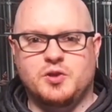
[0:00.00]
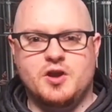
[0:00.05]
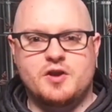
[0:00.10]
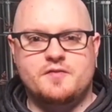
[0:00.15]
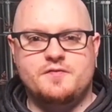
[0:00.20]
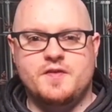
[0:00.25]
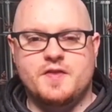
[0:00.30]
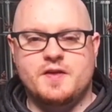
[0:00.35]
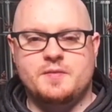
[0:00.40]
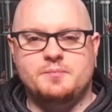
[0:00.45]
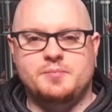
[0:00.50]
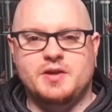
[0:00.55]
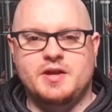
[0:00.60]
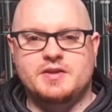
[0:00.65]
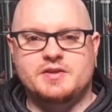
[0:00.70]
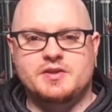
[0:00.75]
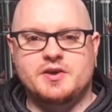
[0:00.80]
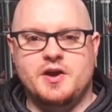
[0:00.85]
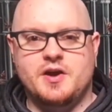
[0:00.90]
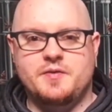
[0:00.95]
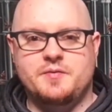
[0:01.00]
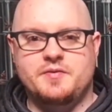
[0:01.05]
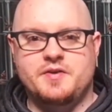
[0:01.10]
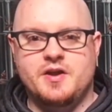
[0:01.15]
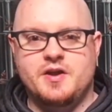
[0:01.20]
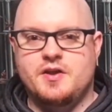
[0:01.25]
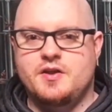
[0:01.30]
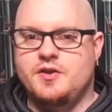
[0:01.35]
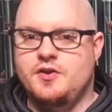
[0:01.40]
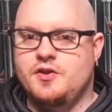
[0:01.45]
The blog for the Blood
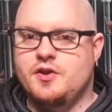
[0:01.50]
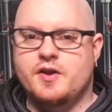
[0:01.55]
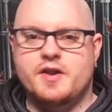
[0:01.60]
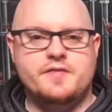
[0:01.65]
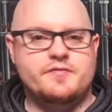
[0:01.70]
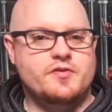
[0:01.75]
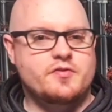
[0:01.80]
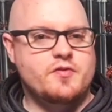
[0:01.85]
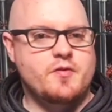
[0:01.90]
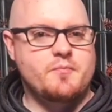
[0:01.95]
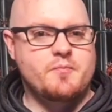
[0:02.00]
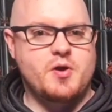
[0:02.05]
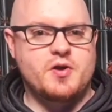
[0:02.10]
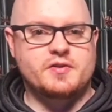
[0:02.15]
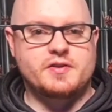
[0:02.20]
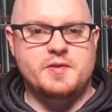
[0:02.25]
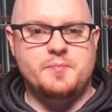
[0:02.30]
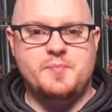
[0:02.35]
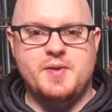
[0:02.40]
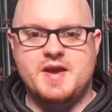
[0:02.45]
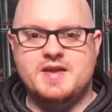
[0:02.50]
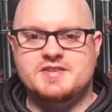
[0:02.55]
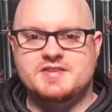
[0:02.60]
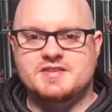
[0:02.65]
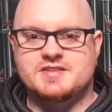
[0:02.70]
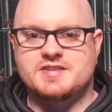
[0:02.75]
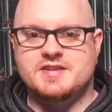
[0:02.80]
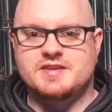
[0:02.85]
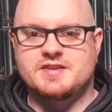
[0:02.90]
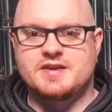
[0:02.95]
God, not even remotely
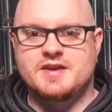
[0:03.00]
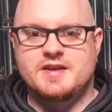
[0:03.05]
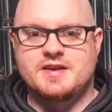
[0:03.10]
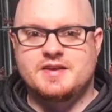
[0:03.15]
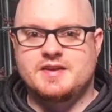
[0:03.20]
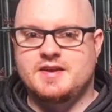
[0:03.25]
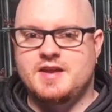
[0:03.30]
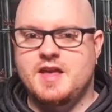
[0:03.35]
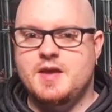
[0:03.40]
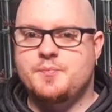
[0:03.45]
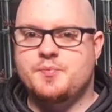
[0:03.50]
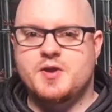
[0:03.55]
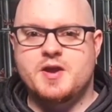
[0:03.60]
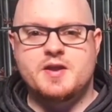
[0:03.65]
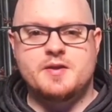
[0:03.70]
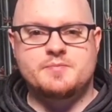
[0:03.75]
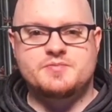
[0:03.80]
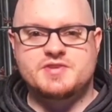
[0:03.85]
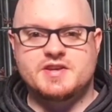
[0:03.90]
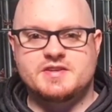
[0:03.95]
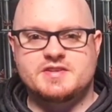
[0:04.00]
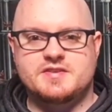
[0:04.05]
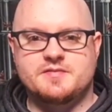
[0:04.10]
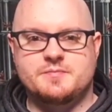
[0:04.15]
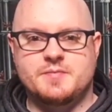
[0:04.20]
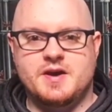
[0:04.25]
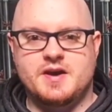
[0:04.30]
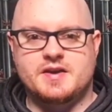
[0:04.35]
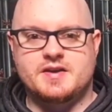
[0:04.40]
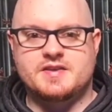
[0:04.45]
patented neoprene
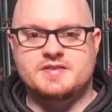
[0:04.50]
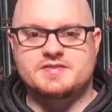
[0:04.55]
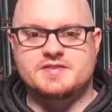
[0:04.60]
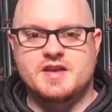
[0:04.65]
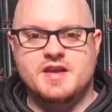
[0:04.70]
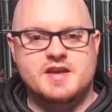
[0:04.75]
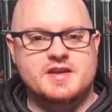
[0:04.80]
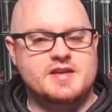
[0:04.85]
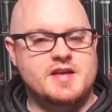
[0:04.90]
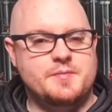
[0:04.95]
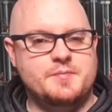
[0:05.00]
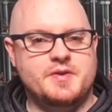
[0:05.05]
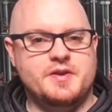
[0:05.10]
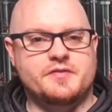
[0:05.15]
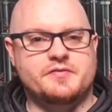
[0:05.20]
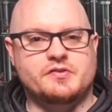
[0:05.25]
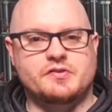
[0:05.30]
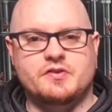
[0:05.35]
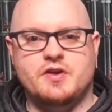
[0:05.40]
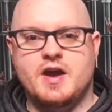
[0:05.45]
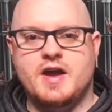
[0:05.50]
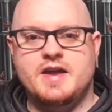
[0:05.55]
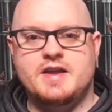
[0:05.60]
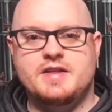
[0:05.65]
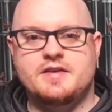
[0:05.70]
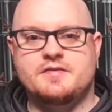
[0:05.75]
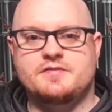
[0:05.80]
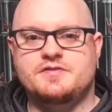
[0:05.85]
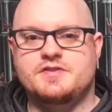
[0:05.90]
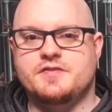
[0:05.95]
objective markers come in a
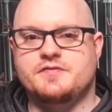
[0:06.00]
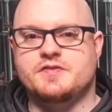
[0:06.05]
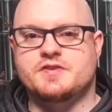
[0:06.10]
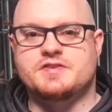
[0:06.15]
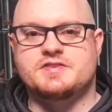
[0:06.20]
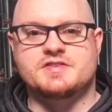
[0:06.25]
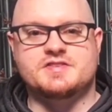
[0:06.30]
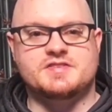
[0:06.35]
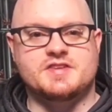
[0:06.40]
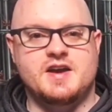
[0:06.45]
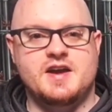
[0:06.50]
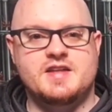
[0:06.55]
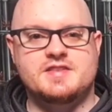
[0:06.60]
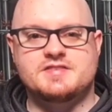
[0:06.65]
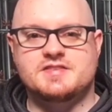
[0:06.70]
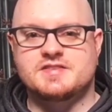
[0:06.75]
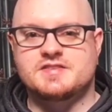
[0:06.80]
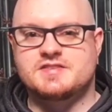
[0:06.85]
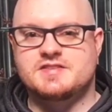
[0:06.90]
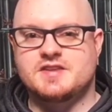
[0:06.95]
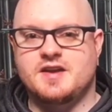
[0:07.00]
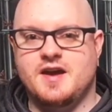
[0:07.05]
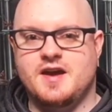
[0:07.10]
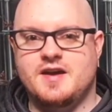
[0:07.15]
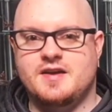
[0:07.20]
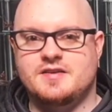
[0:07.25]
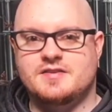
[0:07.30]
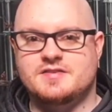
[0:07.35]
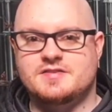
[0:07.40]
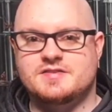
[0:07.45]
variety of different designs and
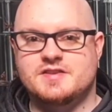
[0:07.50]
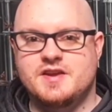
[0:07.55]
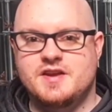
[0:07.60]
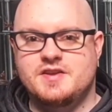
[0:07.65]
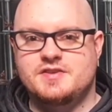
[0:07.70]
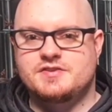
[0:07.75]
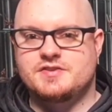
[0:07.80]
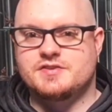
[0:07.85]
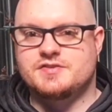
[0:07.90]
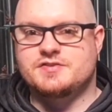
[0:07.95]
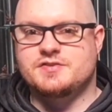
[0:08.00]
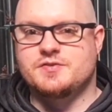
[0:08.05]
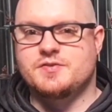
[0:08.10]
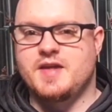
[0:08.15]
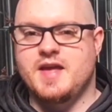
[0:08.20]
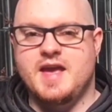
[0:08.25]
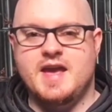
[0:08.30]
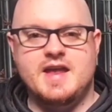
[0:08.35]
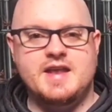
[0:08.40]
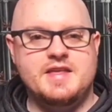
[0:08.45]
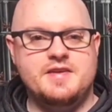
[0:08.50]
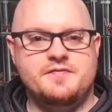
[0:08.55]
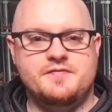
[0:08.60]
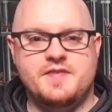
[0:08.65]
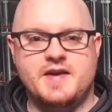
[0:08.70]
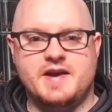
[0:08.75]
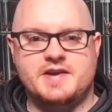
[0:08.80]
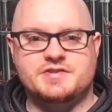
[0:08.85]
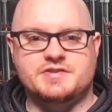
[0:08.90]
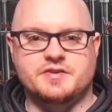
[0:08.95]
styles to suit
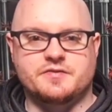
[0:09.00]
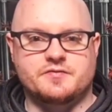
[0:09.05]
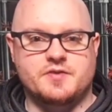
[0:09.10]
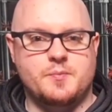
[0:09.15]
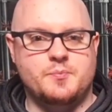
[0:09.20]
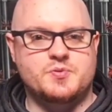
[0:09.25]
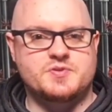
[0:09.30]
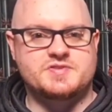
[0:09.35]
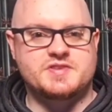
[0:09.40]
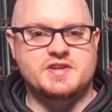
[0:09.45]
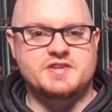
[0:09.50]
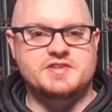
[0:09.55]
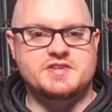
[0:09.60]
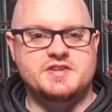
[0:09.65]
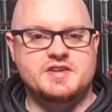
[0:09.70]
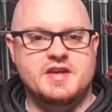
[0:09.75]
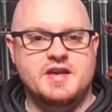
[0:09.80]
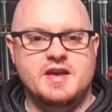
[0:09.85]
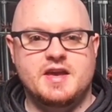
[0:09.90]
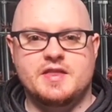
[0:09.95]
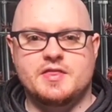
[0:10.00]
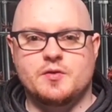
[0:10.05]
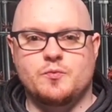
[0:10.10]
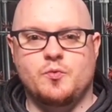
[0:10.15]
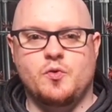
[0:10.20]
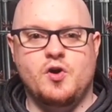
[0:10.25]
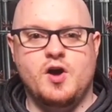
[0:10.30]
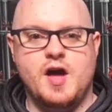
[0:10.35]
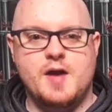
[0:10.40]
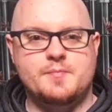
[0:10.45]
any faction represented
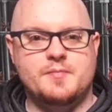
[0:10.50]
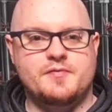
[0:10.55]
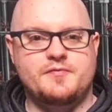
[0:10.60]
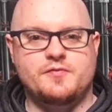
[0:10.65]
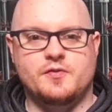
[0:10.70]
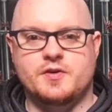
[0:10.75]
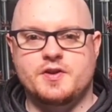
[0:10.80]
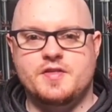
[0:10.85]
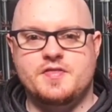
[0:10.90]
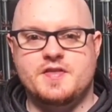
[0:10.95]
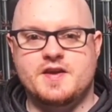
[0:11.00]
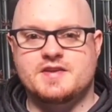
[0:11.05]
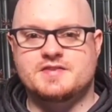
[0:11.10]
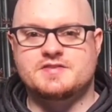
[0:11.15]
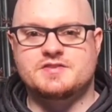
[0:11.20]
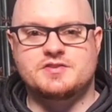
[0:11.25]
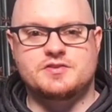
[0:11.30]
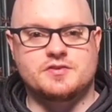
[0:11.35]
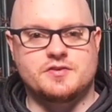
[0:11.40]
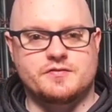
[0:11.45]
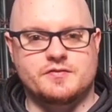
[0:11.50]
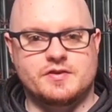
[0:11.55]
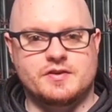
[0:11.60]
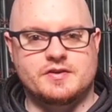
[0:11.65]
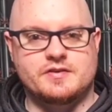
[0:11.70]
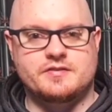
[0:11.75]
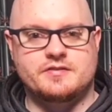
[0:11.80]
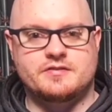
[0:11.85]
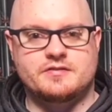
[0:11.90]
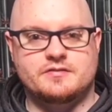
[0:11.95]
in the Warhammer 40,000
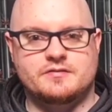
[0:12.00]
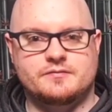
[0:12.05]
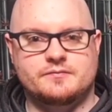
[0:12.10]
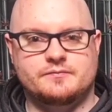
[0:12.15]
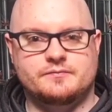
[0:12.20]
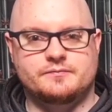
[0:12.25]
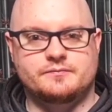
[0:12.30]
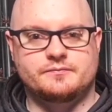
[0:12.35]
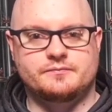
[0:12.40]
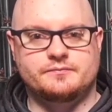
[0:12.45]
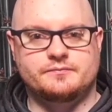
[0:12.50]
universe.